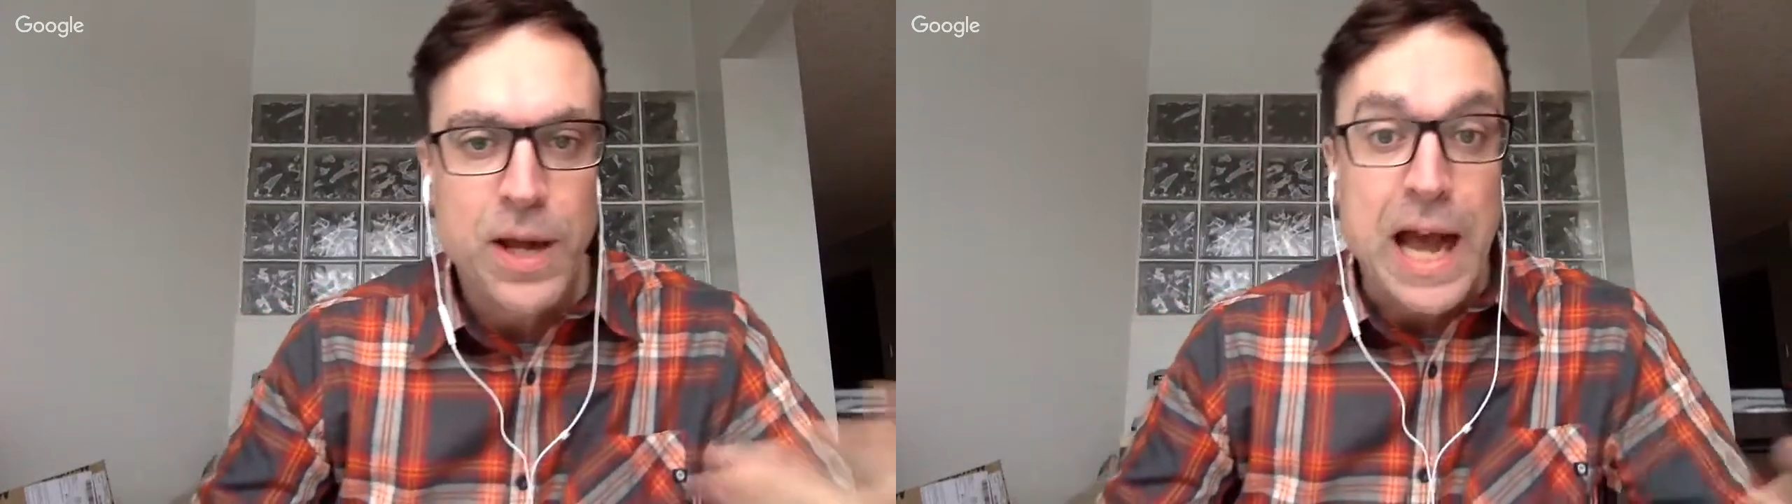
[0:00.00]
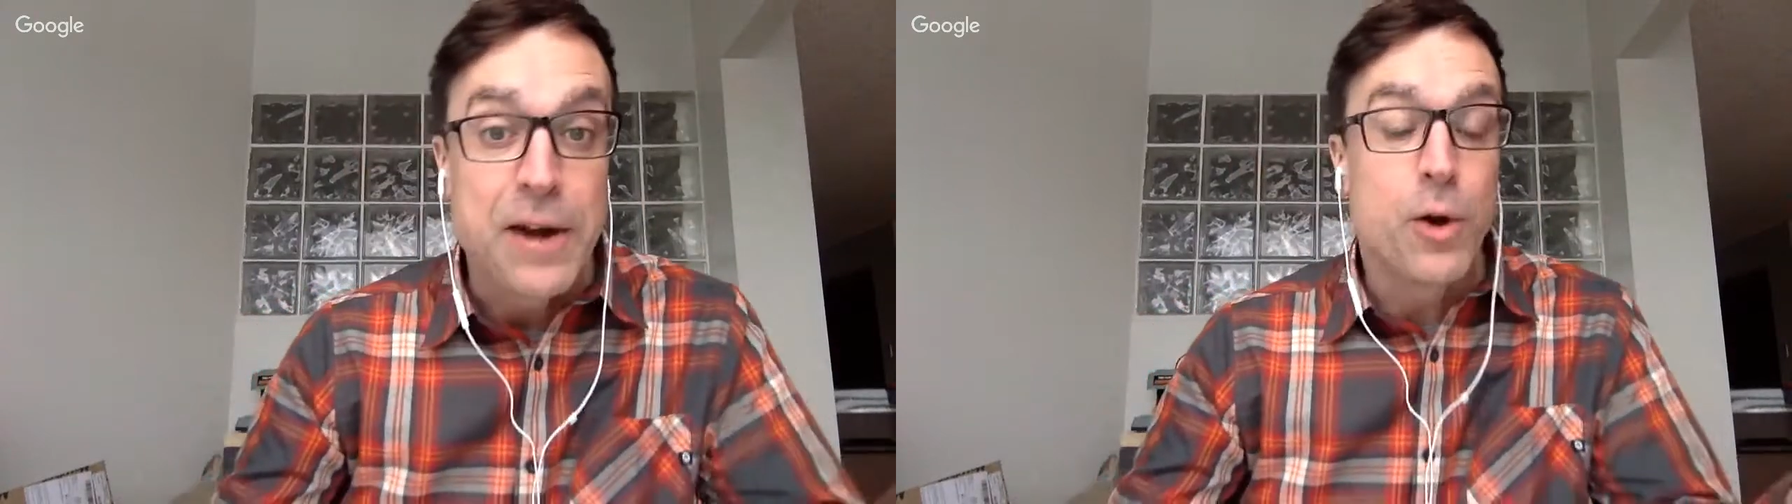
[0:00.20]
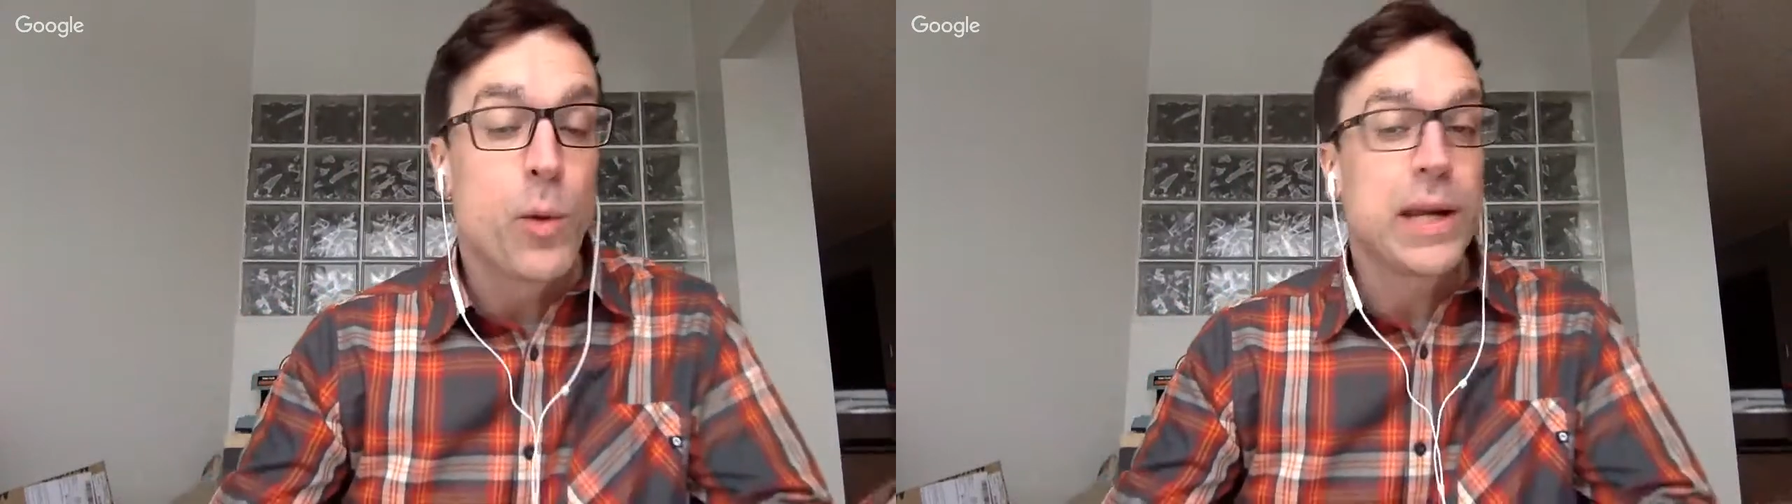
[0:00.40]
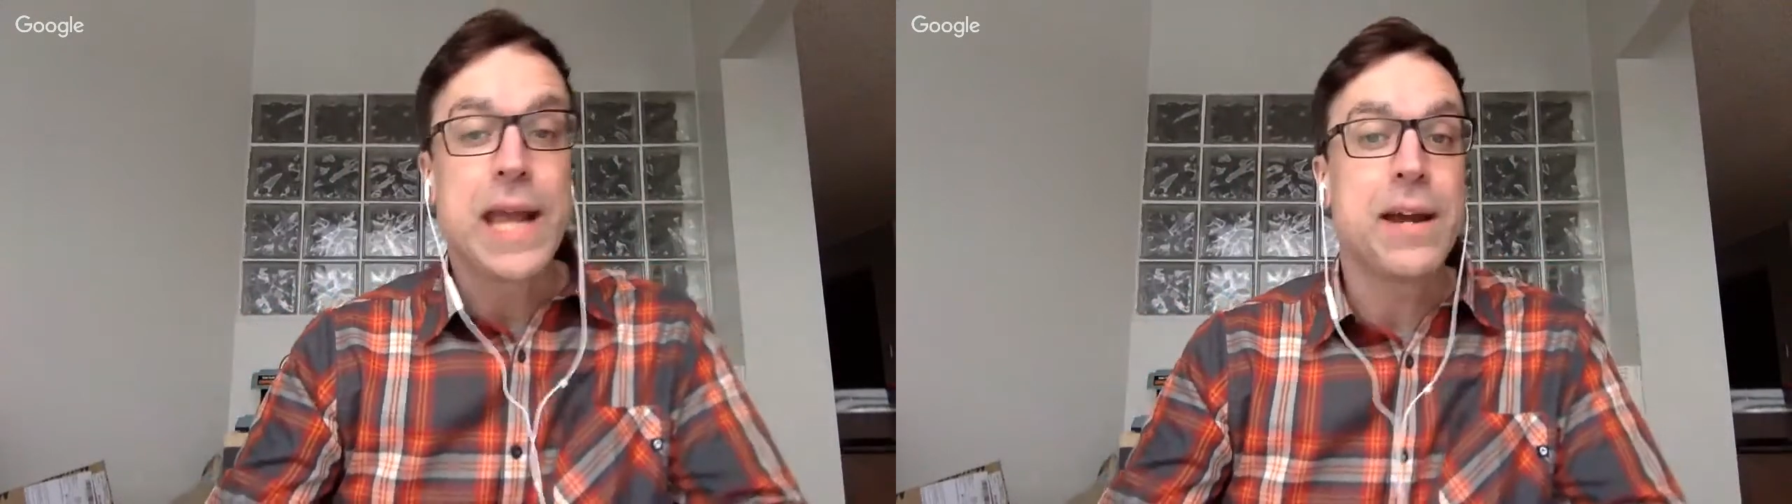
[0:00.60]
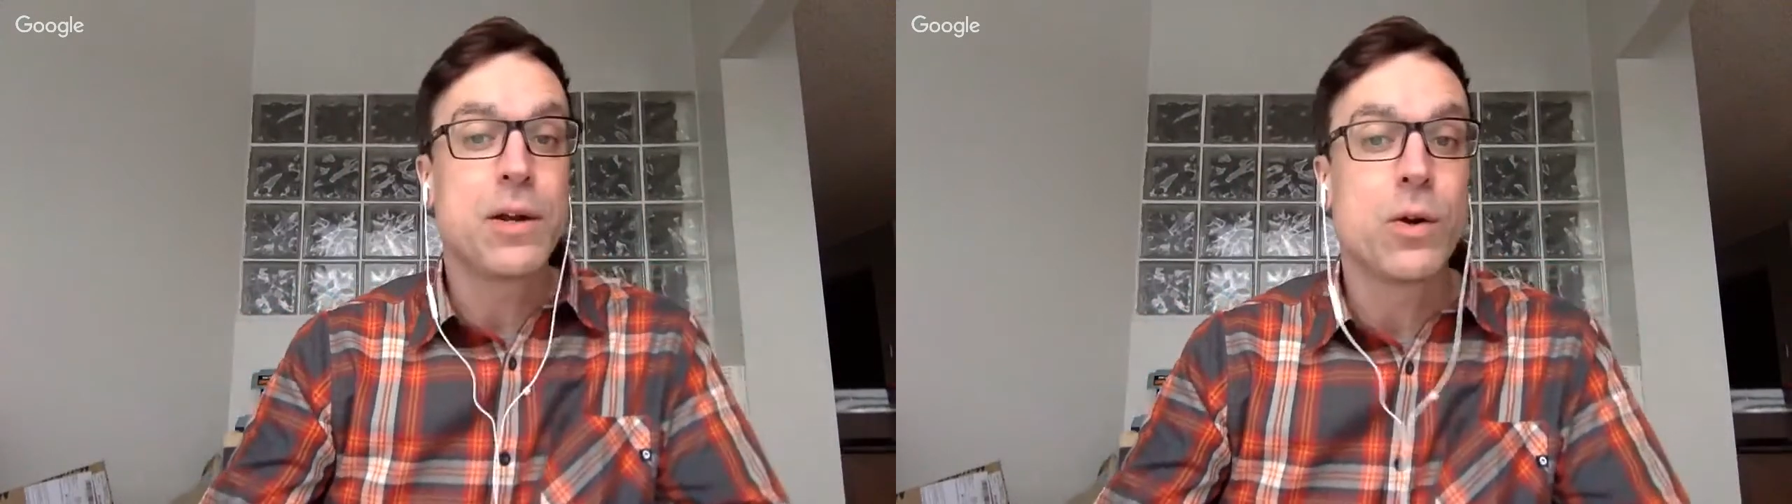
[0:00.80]
I don't know what
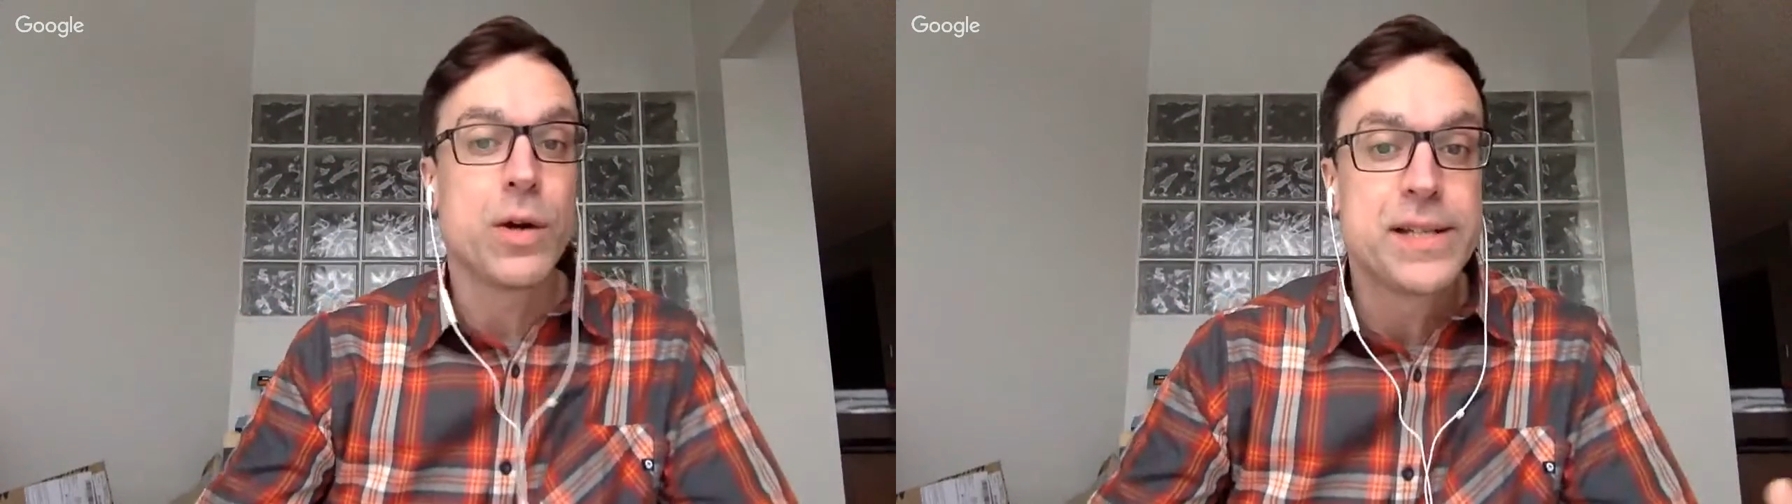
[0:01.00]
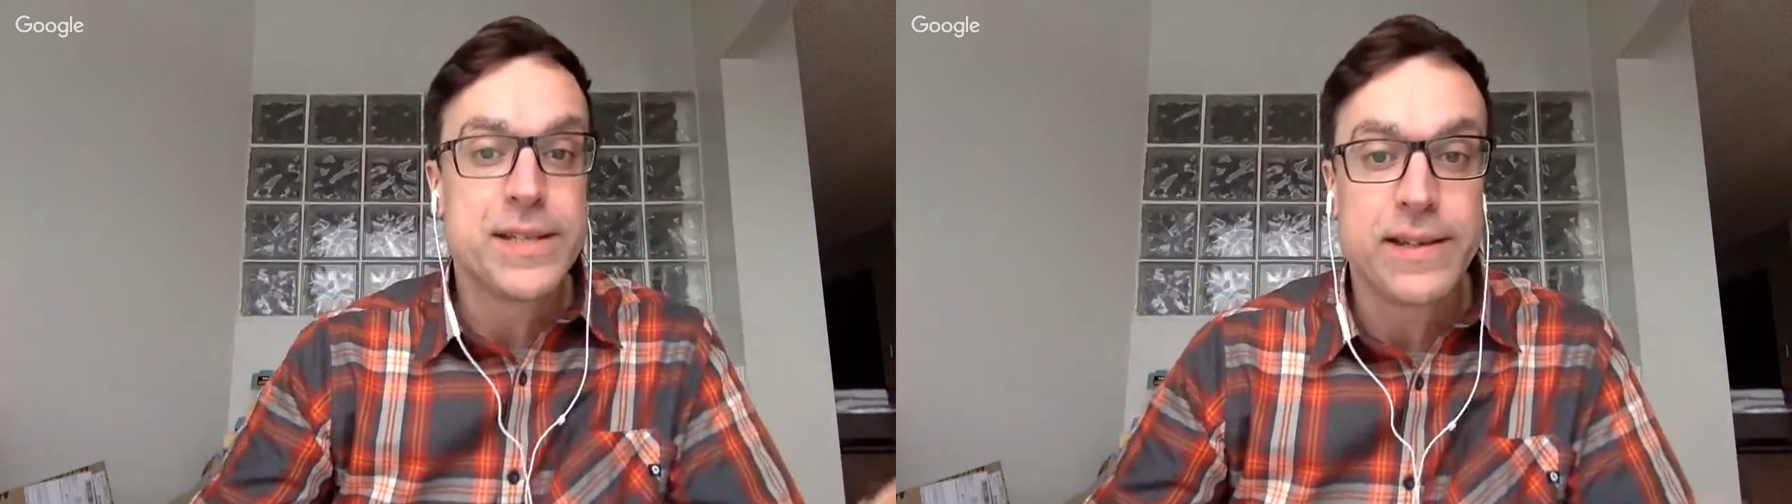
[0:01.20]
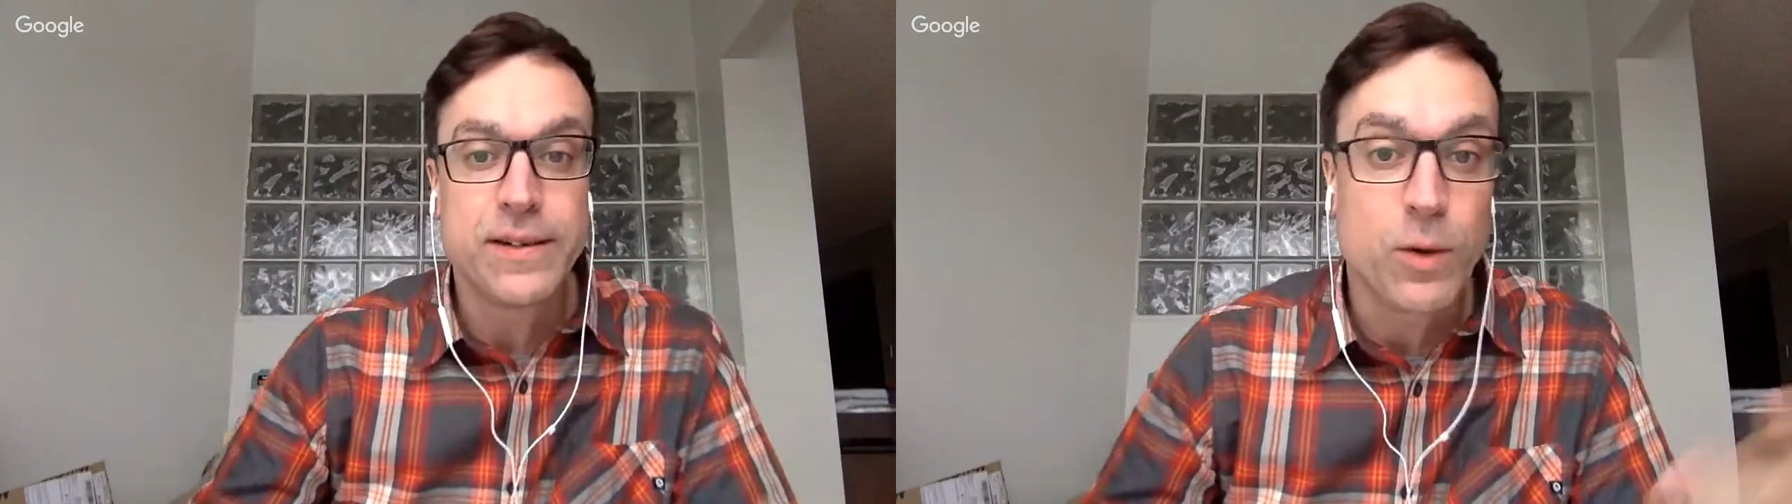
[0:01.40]
category it's in